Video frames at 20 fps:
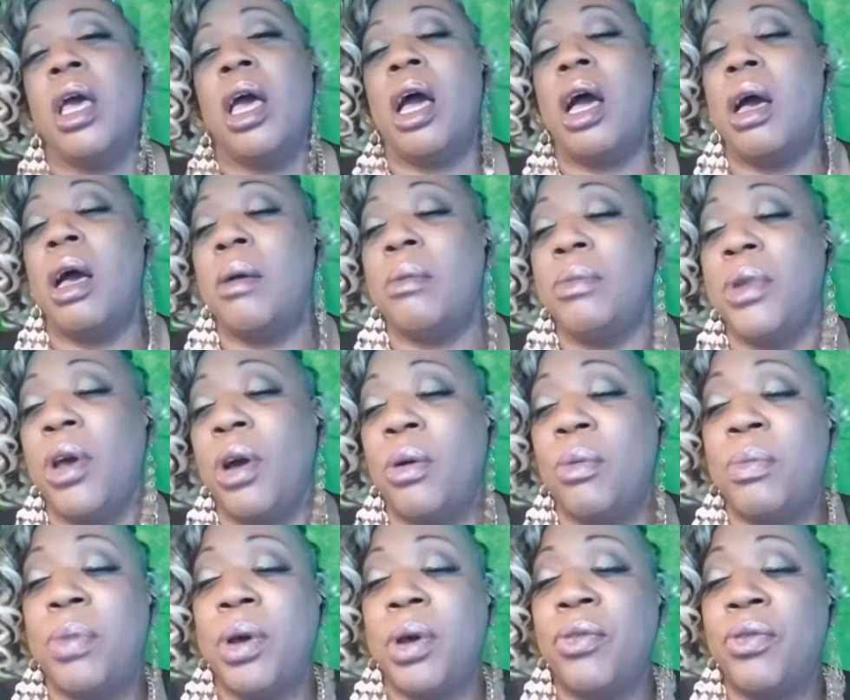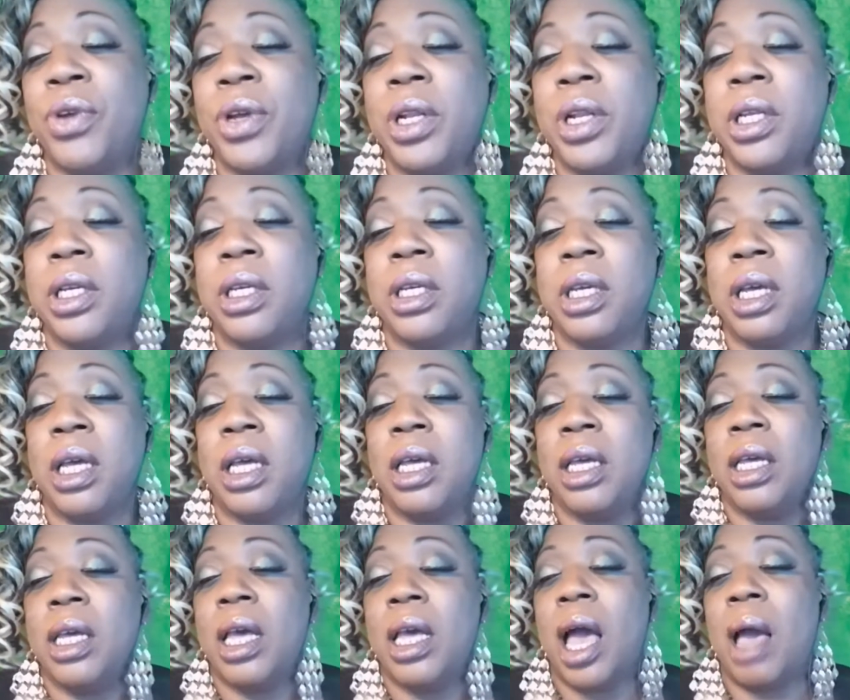No, but really,
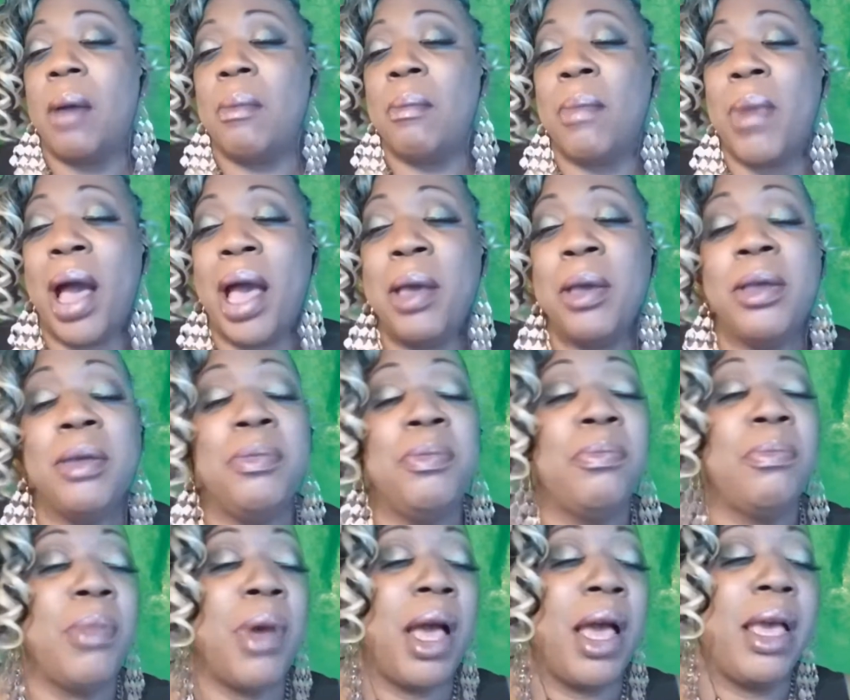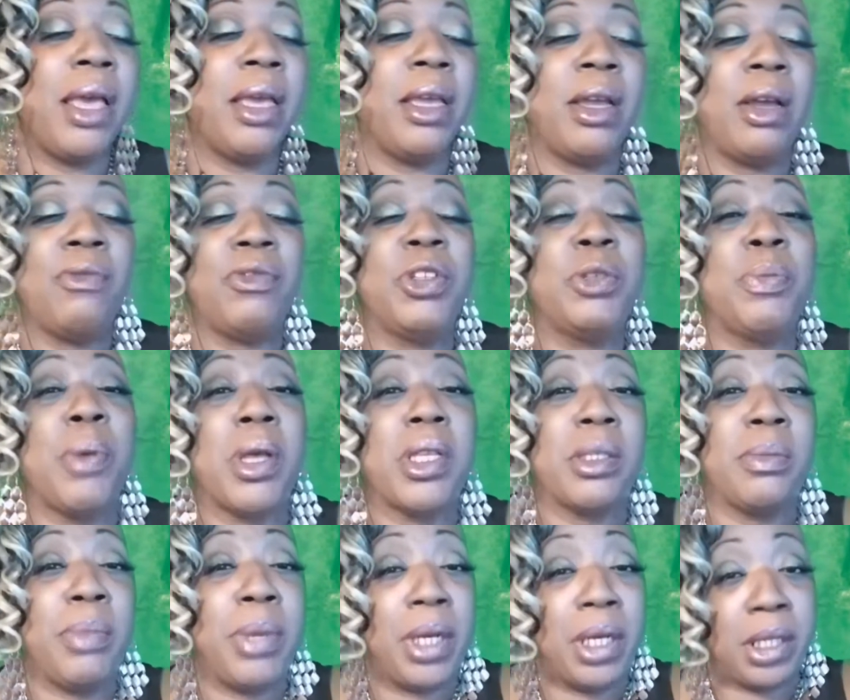my
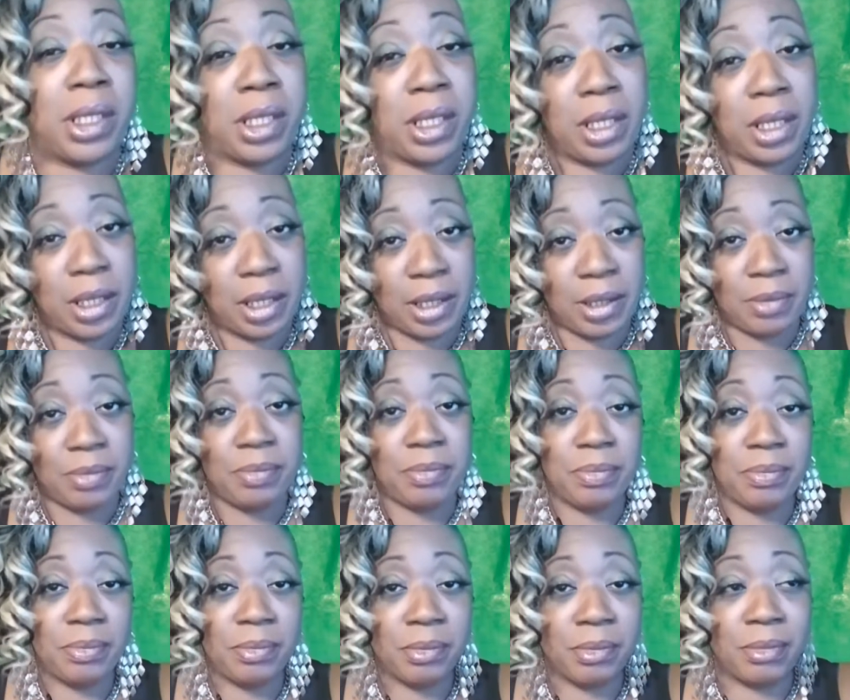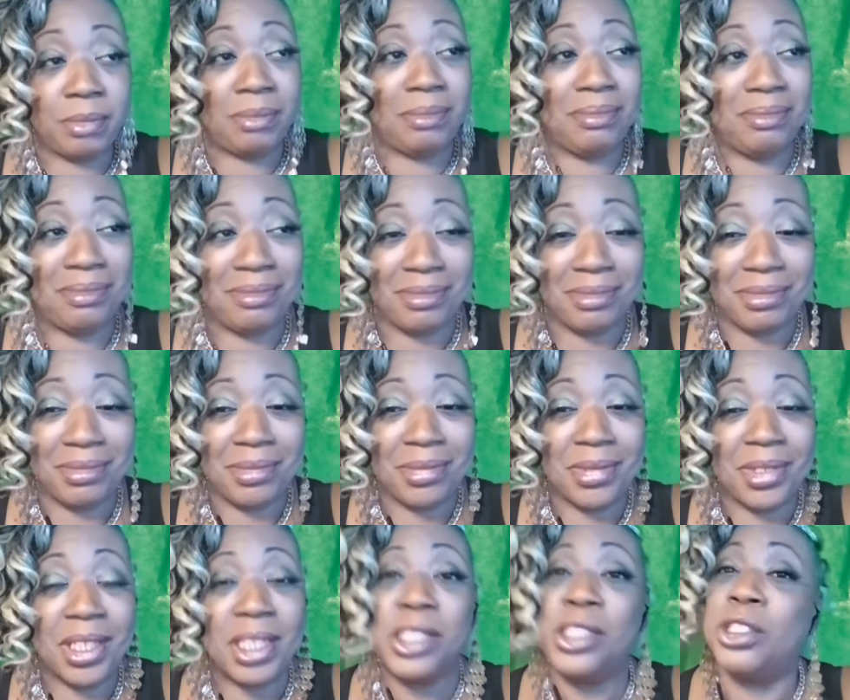responsibility
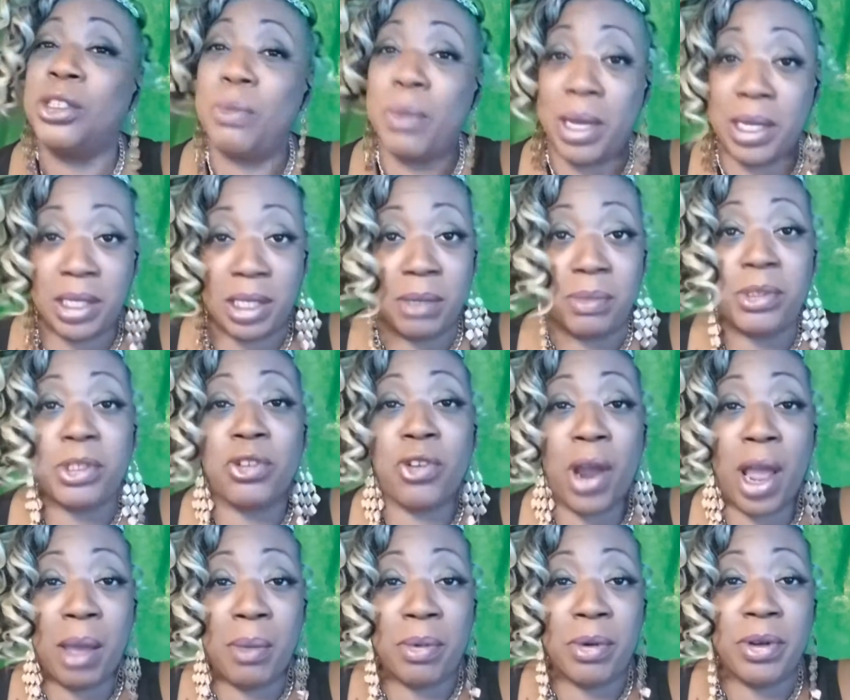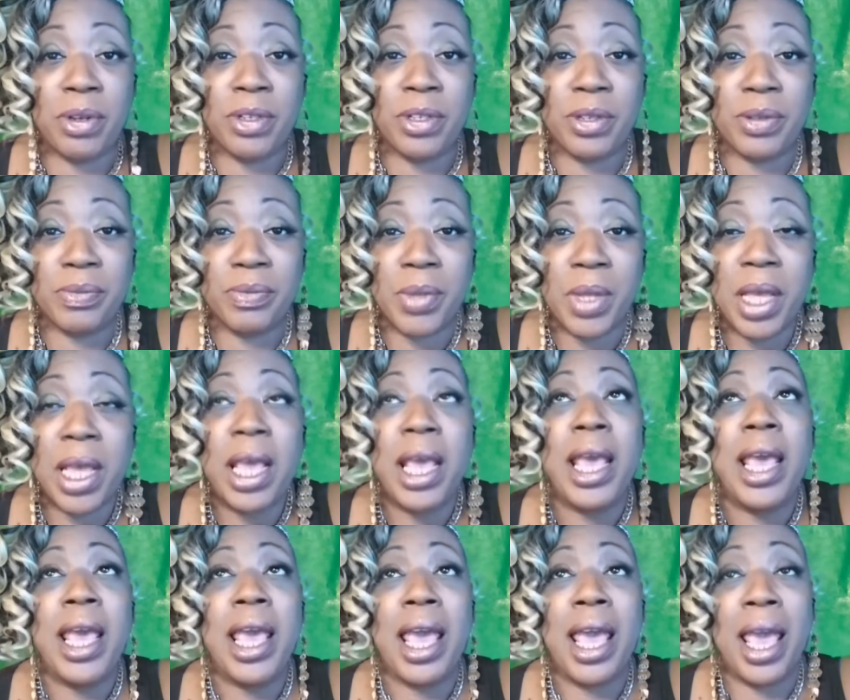is to my subscribers,
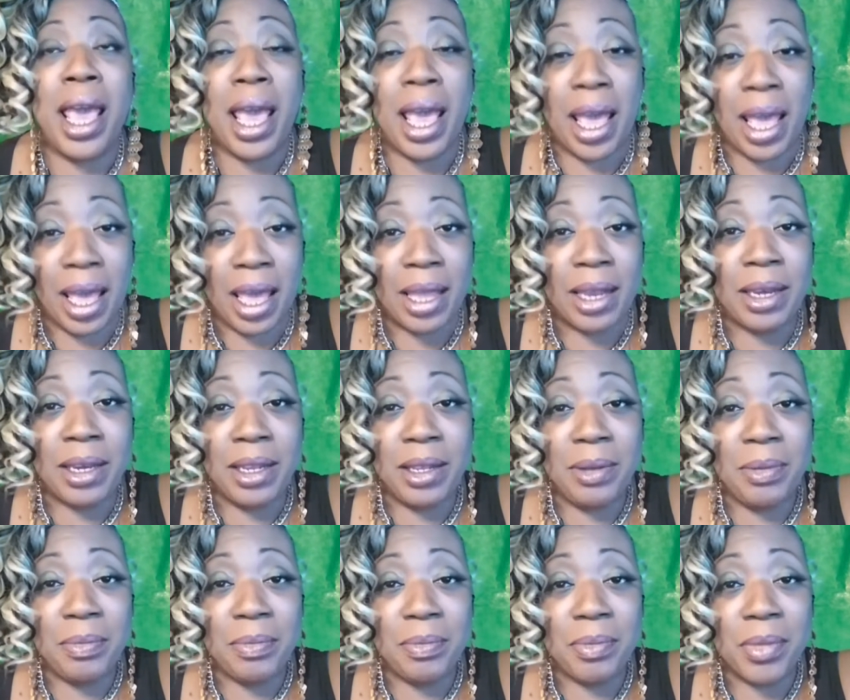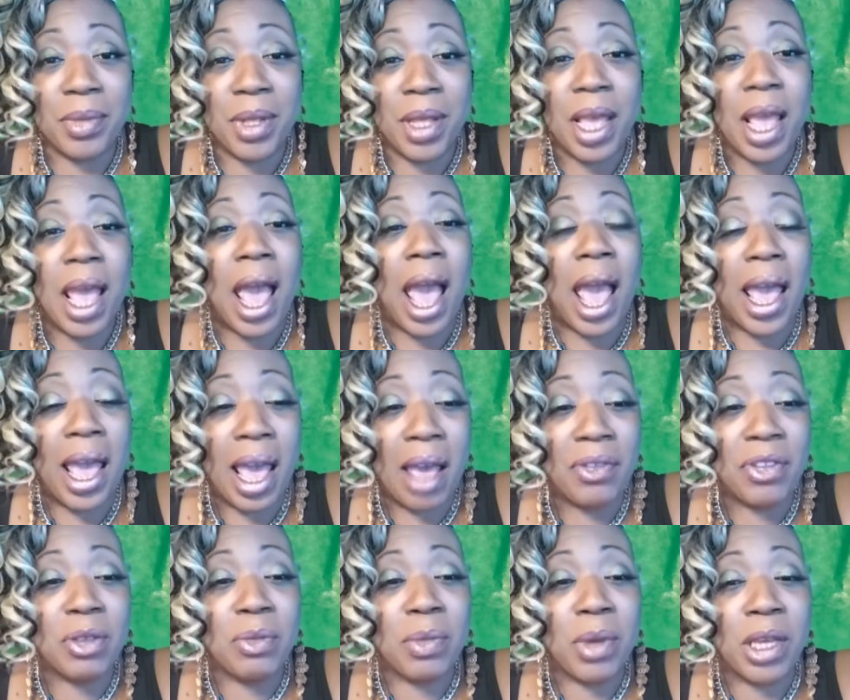and I
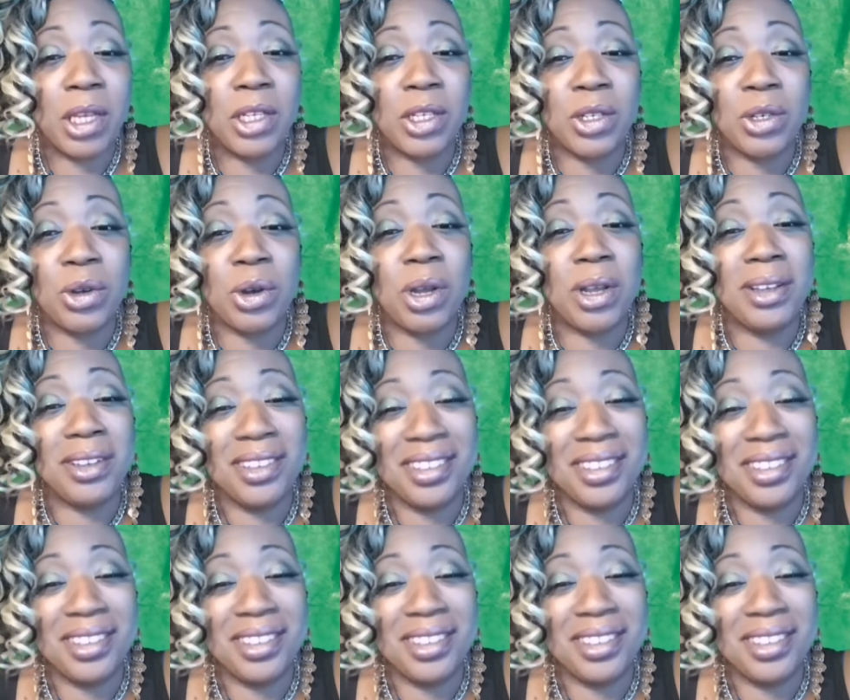have to make sure.